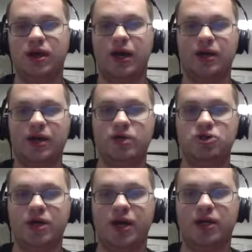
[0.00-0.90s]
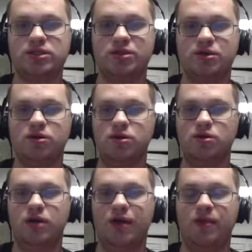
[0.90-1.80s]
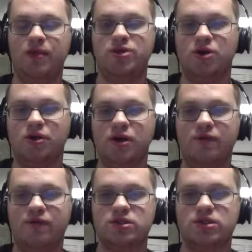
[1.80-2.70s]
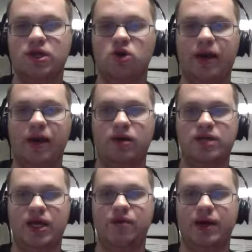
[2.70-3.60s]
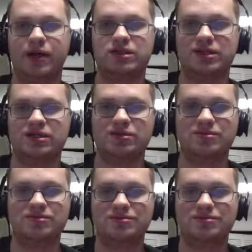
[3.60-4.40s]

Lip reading: Howie Kendrick had a single. Anthony Rendon infield single. Michael Taylor had a single.